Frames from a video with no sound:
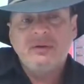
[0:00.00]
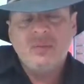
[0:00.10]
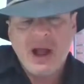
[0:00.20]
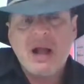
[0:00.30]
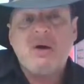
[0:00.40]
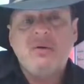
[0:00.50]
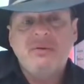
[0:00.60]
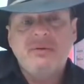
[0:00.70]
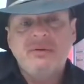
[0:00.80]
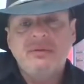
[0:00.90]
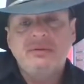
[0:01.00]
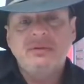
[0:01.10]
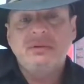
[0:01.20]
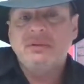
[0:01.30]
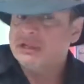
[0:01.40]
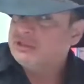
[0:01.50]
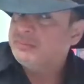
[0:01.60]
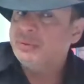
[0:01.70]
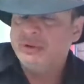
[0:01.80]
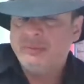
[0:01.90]
Wow, that's a
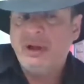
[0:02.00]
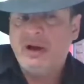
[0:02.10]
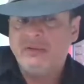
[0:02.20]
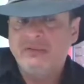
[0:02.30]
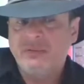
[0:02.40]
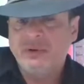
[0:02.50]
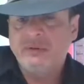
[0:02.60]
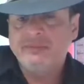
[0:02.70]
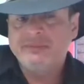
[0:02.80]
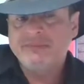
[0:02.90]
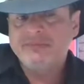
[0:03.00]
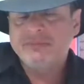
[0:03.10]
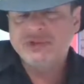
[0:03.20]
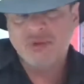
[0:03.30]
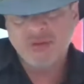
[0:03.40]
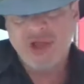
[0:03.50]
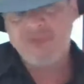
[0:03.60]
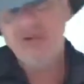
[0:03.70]
pretty powerful one. So love